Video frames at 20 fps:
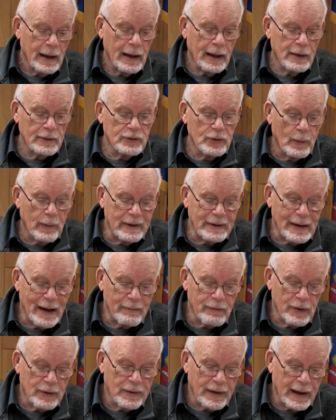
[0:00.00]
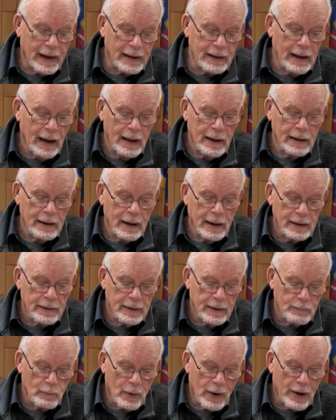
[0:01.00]
so we've covered that.
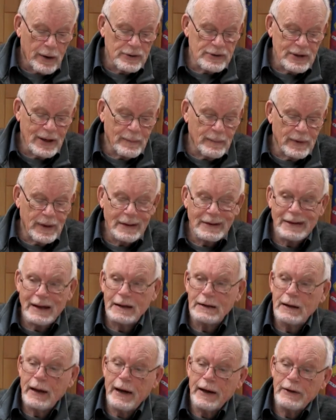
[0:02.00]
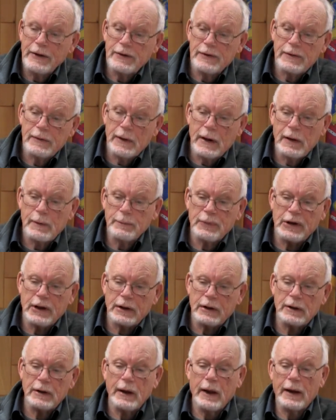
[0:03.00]
What are some of the deadlines,
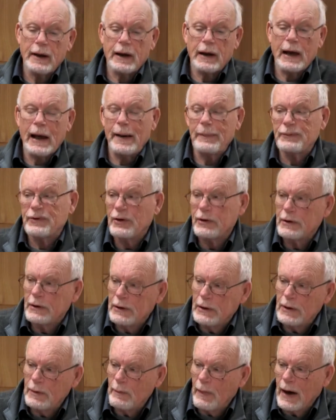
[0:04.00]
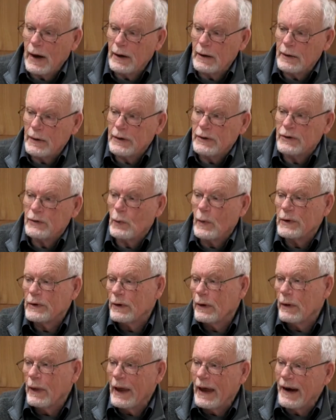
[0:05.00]
particularly like absentee ballots? When
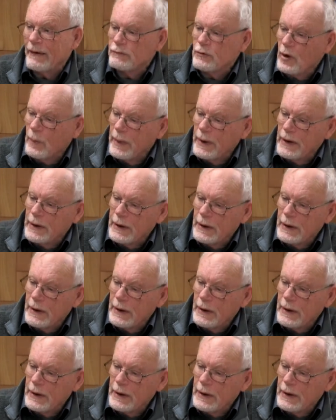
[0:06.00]
do they have to be